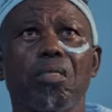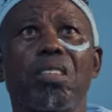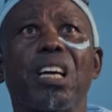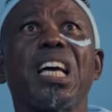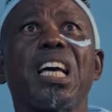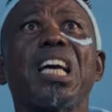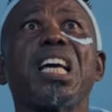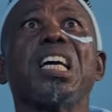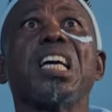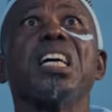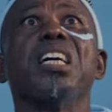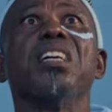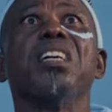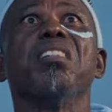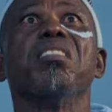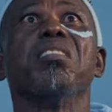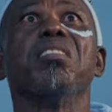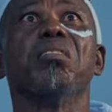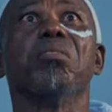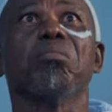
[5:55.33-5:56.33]
There,
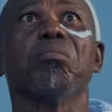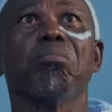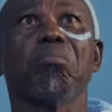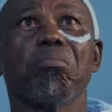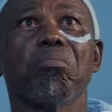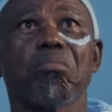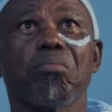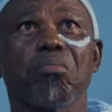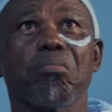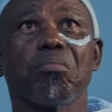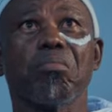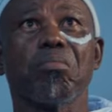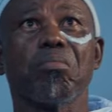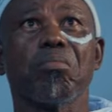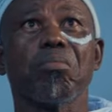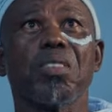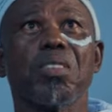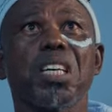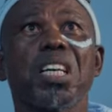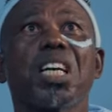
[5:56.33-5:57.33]

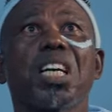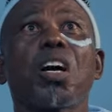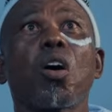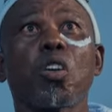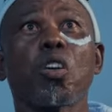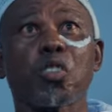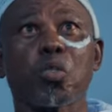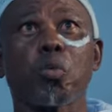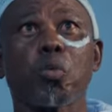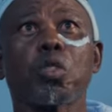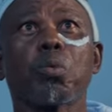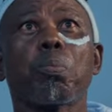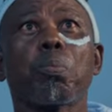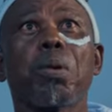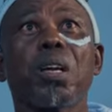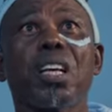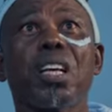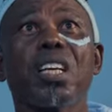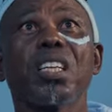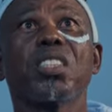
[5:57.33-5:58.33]
a curse was
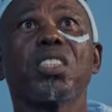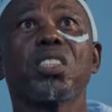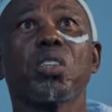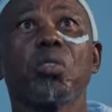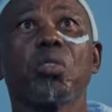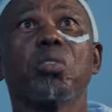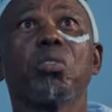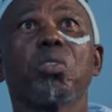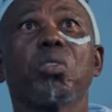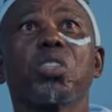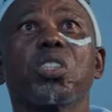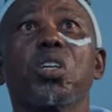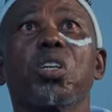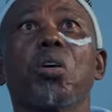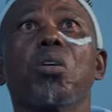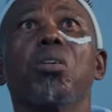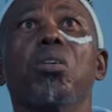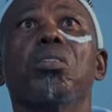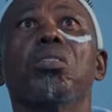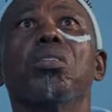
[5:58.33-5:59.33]
placed on your
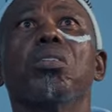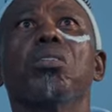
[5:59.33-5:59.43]
son.